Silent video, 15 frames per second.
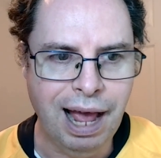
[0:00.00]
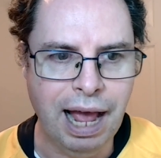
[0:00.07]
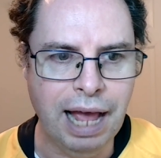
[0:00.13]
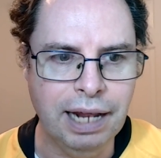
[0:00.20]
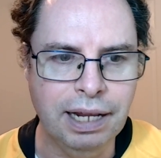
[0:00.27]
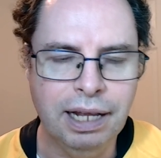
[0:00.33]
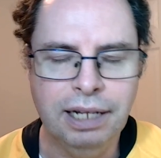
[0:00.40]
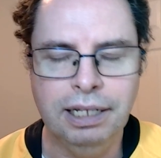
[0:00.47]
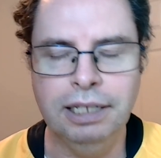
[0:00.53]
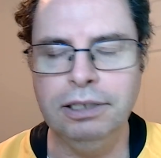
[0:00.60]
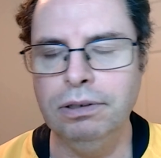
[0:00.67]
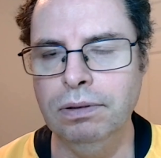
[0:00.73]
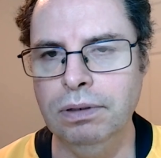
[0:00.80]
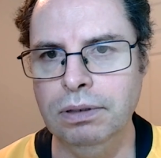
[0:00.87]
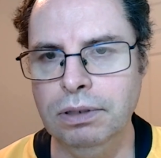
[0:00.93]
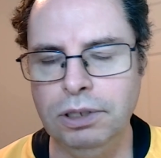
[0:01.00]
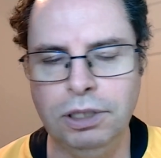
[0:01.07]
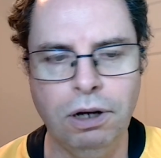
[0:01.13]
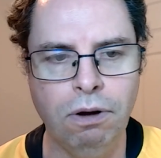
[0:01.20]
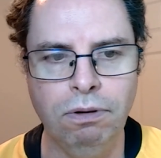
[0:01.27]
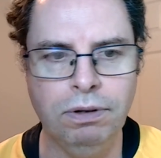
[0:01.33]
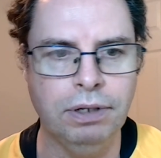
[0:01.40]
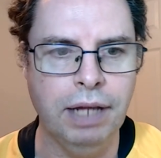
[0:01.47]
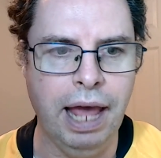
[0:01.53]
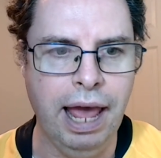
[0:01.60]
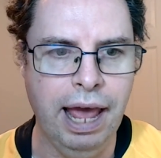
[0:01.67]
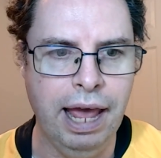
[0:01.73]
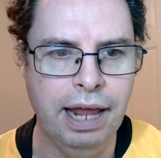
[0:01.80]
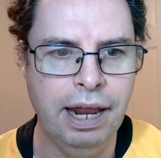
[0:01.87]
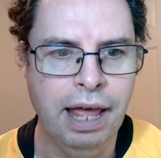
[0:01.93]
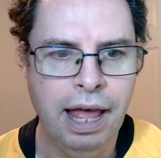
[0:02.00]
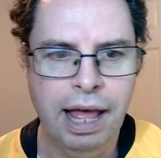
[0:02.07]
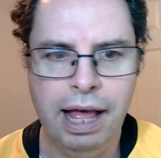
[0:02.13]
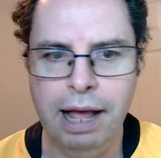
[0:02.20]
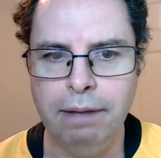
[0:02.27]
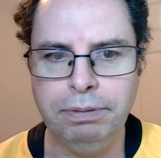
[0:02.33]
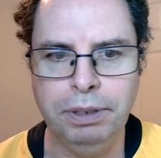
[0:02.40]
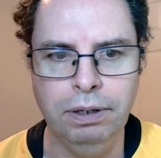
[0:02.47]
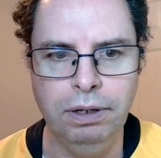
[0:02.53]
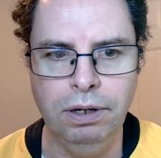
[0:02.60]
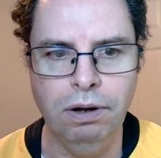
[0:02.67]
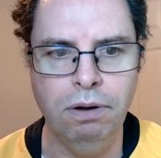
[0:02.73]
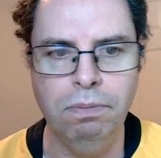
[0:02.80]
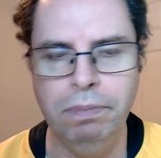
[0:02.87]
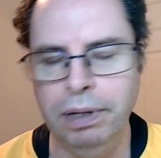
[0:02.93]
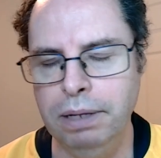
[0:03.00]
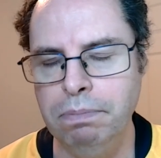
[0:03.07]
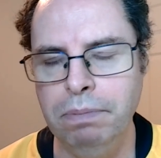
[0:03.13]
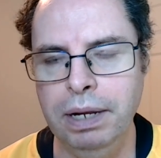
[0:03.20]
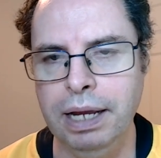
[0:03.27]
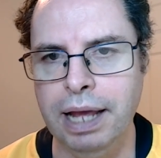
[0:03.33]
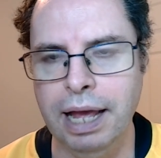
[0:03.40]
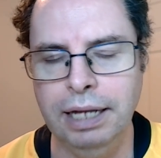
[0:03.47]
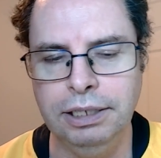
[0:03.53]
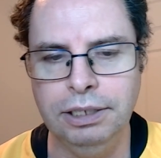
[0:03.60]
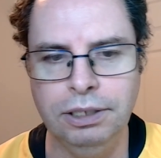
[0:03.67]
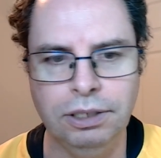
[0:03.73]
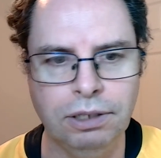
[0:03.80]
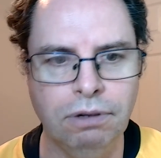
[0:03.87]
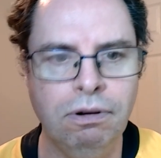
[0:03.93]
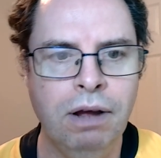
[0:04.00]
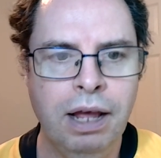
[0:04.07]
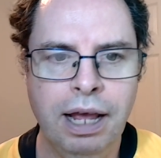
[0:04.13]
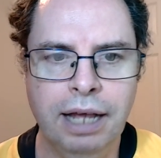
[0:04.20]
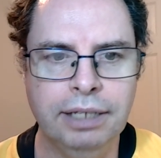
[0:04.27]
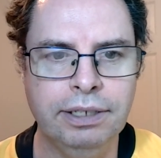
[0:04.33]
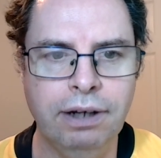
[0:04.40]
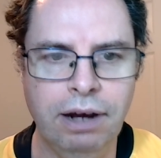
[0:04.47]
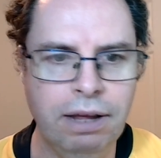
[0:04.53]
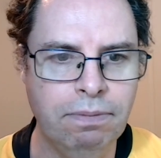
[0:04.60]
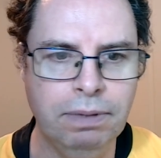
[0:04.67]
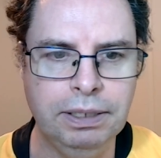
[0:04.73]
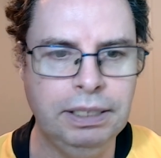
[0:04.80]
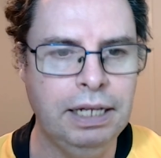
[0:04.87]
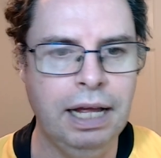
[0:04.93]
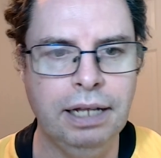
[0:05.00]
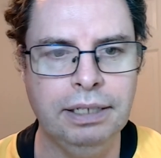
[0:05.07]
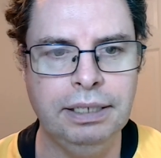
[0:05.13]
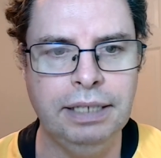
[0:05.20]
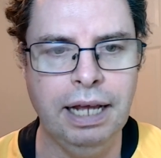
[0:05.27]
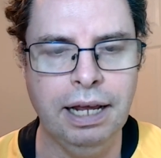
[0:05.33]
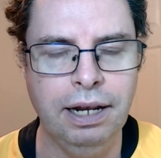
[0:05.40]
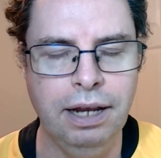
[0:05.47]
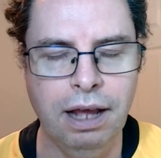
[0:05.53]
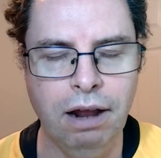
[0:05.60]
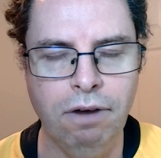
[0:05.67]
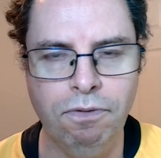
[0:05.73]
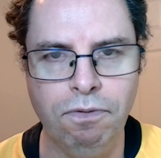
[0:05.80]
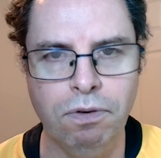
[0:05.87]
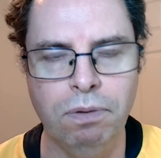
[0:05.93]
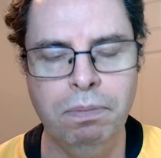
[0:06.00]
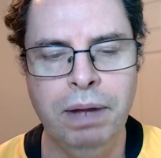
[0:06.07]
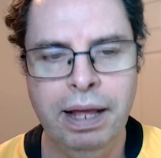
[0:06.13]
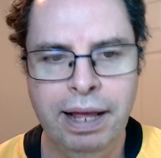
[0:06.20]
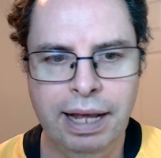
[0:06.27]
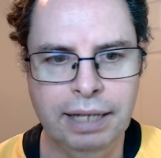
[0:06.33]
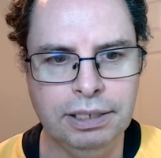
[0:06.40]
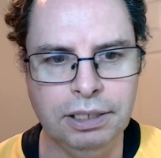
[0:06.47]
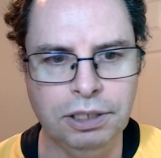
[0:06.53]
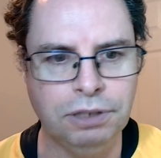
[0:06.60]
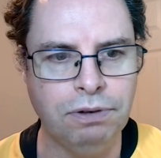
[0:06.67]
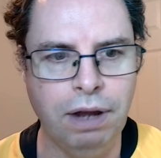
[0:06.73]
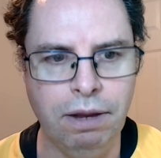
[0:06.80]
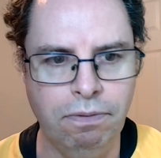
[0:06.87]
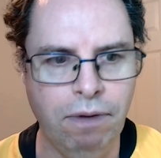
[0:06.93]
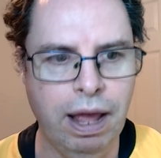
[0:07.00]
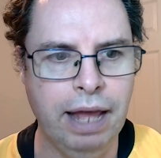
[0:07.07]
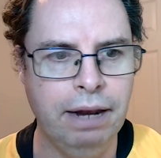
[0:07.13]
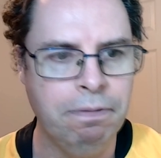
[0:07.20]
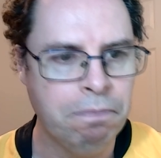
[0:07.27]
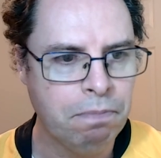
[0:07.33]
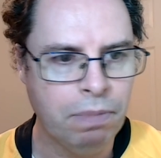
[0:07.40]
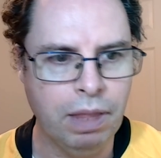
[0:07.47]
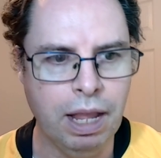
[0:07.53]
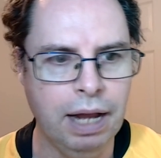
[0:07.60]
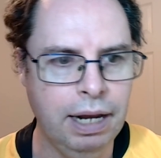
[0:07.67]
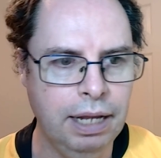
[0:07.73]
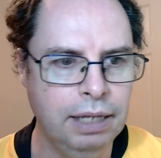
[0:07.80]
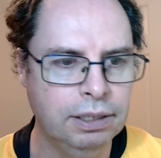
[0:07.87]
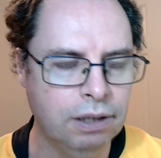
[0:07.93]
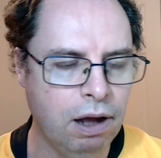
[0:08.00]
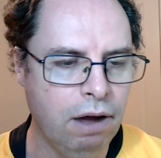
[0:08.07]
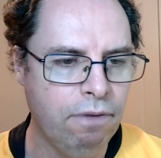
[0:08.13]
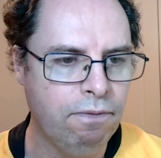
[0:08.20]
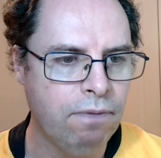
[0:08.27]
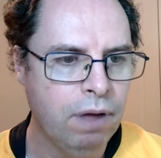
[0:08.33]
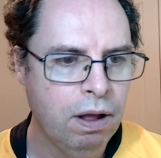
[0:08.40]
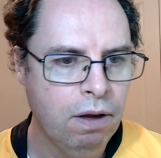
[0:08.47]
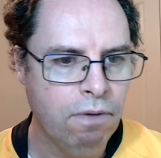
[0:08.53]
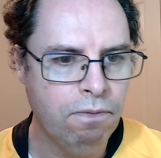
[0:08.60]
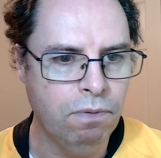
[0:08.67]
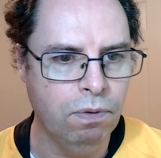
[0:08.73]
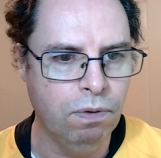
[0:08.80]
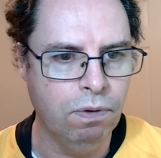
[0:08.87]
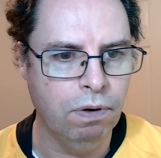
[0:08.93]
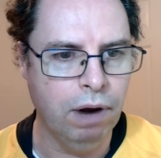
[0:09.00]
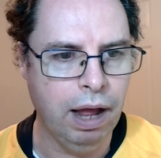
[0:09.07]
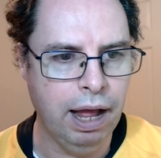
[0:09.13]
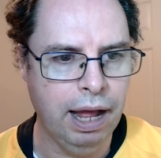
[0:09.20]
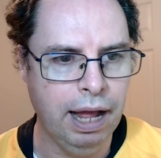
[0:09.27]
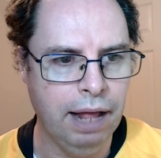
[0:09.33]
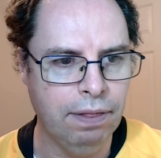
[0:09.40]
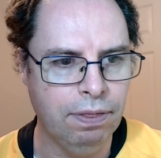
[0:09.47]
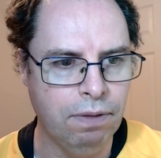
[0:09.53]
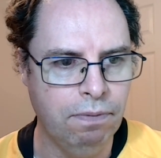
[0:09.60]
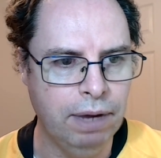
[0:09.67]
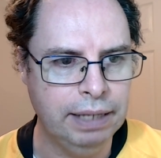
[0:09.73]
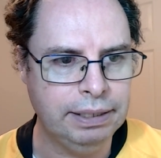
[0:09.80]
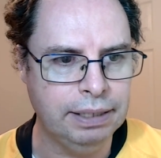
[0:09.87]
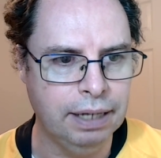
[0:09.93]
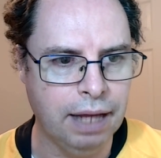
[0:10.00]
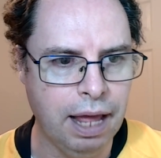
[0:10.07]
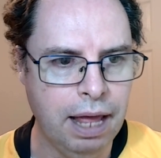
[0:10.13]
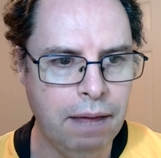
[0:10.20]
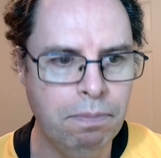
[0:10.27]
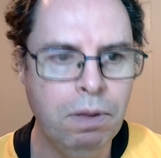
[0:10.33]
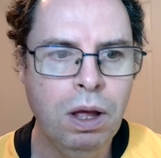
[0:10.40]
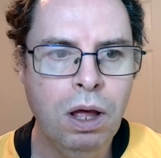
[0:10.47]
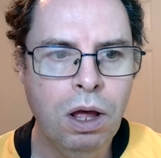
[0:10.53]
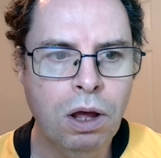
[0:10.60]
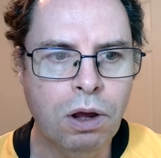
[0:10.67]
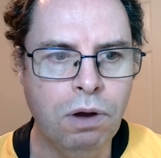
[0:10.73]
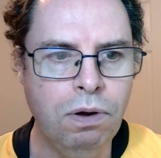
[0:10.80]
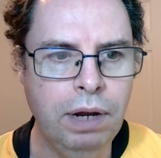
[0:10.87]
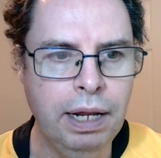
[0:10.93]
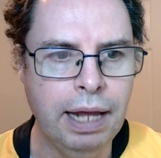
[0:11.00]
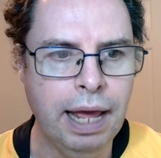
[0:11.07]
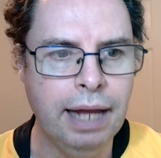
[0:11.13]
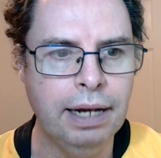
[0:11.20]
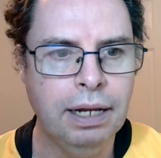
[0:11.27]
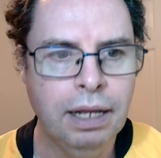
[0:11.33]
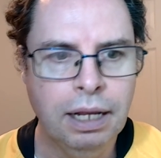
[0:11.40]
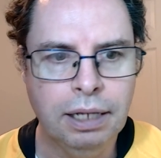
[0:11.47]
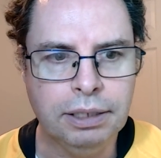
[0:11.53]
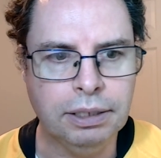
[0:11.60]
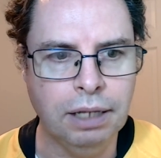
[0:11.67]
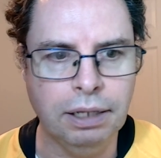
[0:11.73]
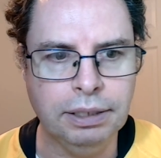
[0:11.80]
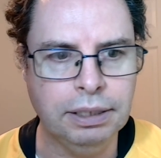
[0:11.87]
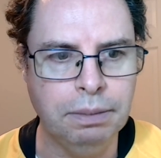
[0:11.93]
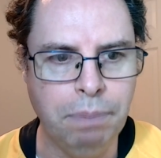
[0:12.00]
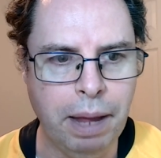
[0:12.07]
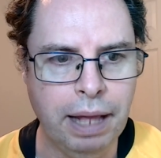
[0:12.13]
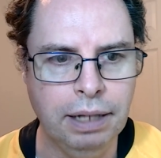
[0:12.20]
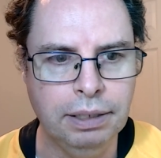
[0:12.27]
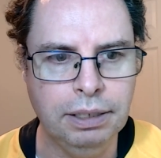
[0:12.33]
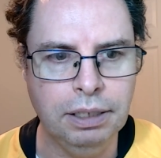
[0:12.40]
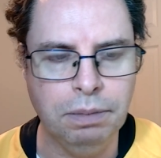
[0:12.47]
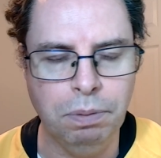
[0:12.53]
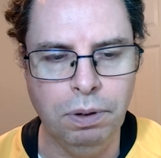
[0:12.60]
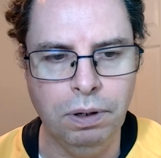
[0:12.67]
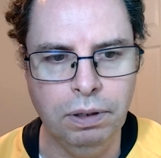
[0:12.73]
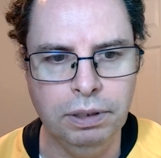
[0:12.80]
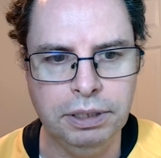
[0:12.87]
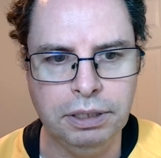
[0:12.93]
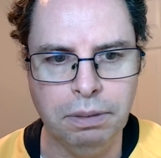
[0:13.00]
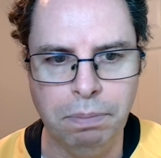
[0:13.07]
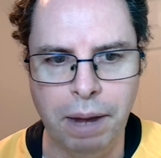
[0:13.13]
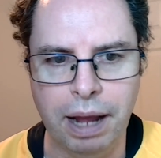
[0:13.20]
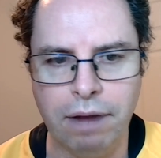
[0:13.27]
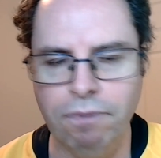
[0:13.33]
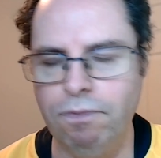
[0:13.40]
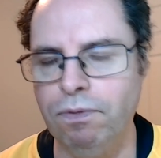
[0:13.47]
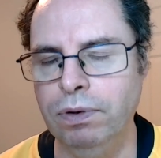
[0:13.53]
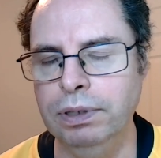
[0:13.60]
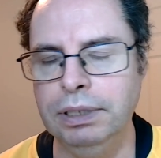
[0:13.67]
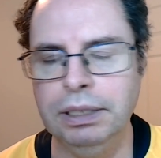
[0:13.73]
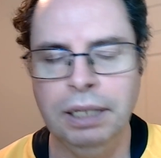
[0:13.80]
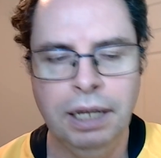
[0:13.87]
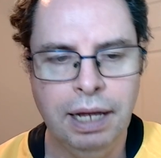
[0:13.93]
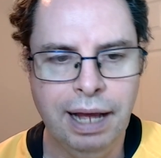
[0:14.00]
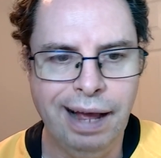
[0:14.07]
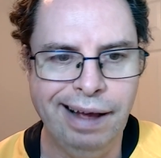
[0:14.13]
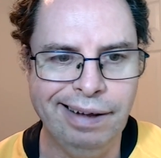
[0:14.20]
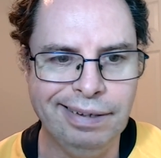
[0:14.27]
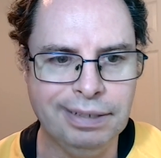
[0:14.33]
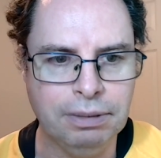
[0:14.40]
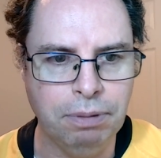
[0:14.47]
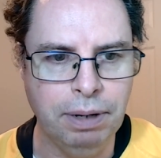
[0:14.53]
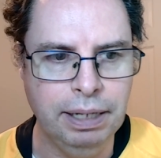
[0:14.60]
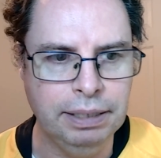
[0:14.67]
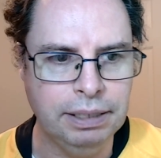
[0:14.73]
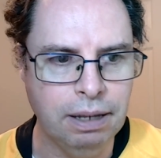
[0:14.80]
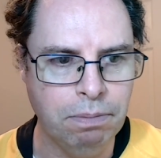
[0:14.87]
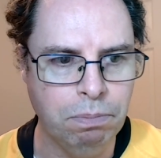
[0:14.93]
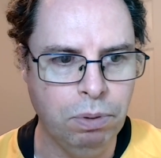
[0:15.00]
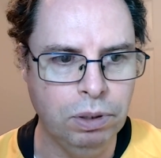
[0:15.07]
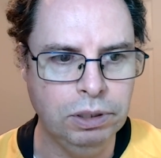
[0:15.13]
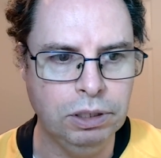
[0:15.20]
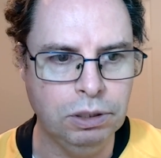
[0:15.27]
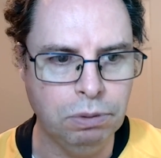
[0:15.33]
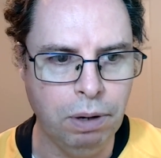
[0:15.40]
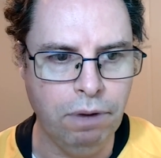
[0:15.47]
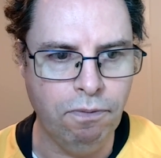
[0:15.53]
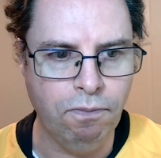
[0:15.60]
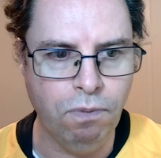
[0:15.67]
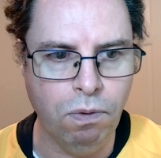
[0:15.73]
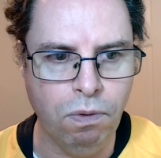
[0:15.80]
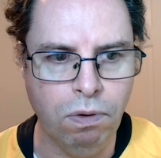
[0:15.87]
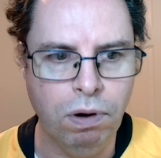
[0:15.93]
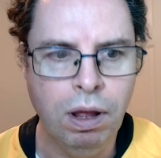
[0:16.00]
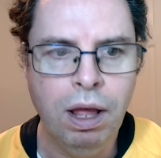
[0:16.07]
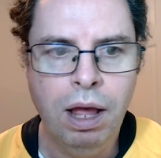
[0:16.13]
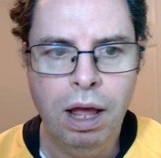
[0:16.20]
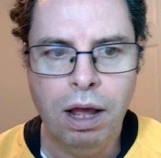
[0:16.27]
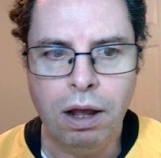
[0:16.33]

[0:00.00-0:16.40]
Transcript: And this one, shoulder to head, absolutely no mitigation. So it's not even a second yellow for him. It's a straight red, and he's off for the rest of the game. Cooney then slots the penalty to put Ulster back in front at 27 points to 24.